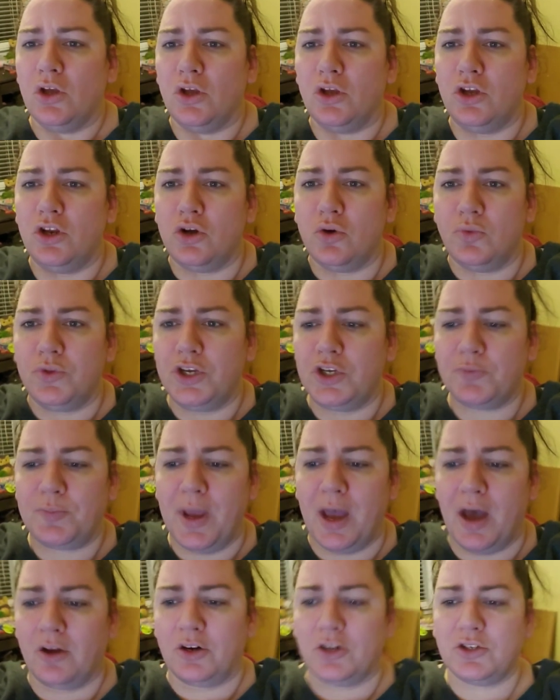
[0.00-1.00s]
You know, these
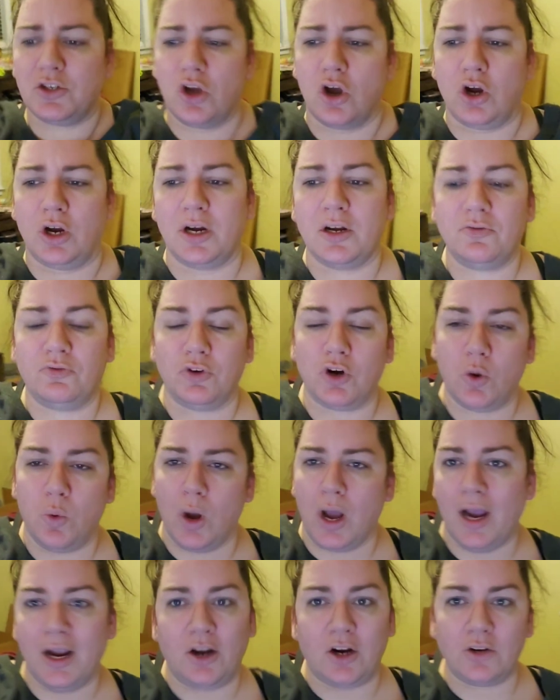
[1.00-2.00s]
powders aren't
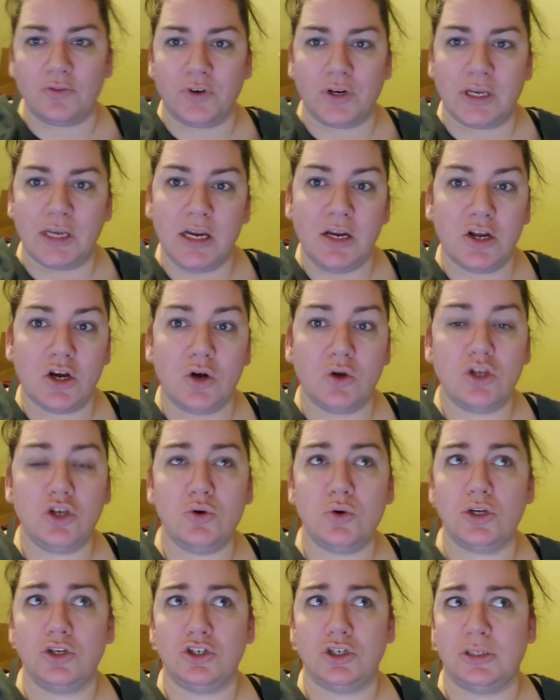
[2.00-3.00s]
required for keto.
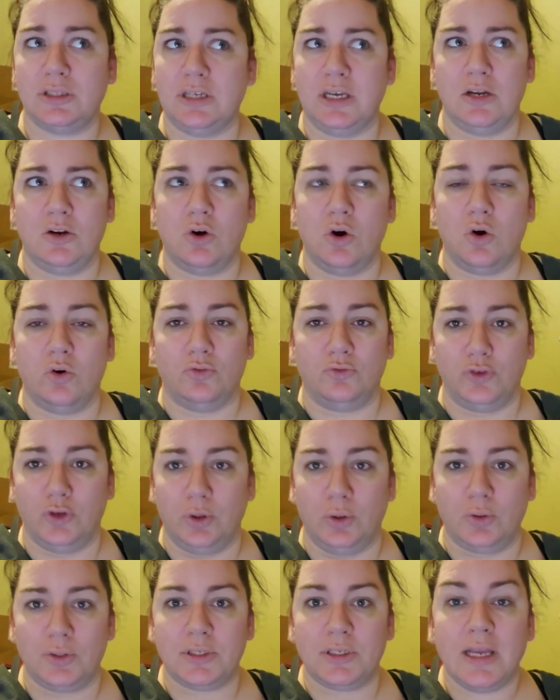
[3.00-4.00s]
You can just eat whole
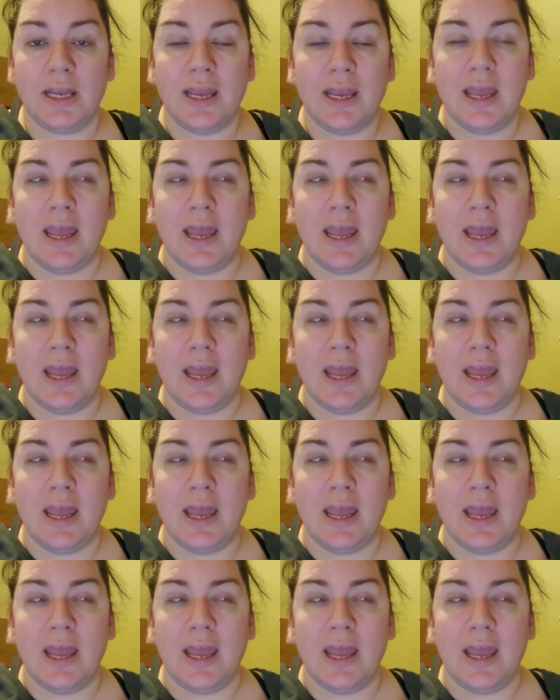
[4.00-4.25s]
foods.